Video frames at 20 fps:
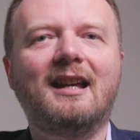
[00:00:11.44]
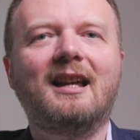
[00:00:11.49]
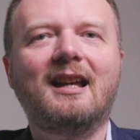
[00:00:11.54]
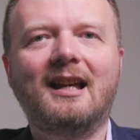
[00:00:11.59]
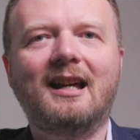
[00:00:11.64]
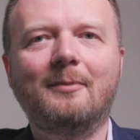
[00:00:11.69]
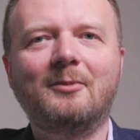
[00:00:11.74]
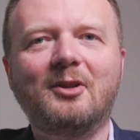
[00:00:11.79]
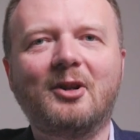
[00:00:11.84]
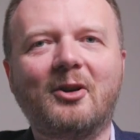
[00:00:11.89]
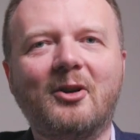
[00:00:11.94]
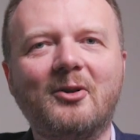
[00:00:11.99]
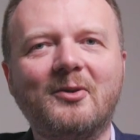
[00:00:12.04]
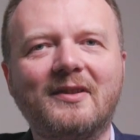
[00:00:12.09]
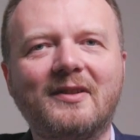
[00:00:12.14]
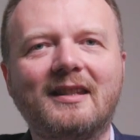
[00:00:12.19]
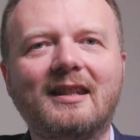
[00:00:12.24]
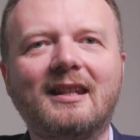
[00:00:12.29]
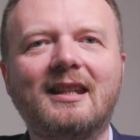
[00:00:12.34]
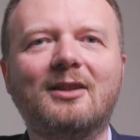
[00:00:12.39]
I'm your
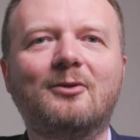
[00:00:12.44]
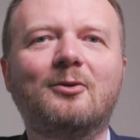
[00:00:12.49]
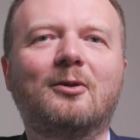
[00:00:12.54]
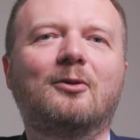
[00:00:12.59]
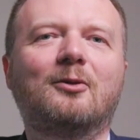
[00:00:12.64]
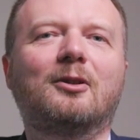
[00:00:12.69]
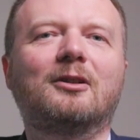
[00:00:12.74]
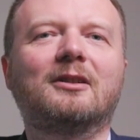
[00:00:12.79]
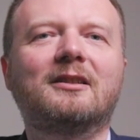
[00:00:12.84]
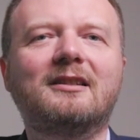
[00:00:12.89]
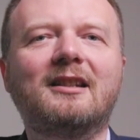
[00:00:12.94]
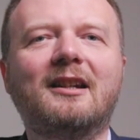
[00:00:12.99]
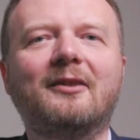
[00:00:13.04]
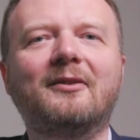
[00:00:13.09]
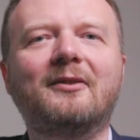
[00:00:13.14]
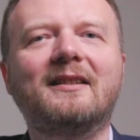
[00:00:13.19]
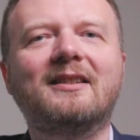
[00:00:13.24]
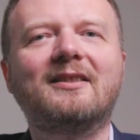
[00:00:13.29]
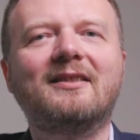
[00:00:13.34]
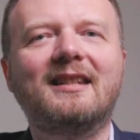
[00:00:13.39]
host, Igor Gorlatov,
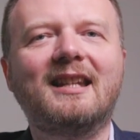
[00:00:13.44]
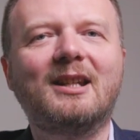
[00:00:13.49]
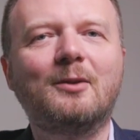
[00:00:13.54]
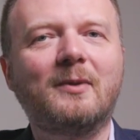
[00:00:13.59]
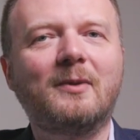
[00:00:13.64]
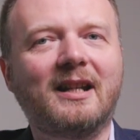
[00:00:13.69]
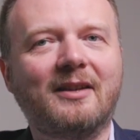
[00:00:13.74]
and today we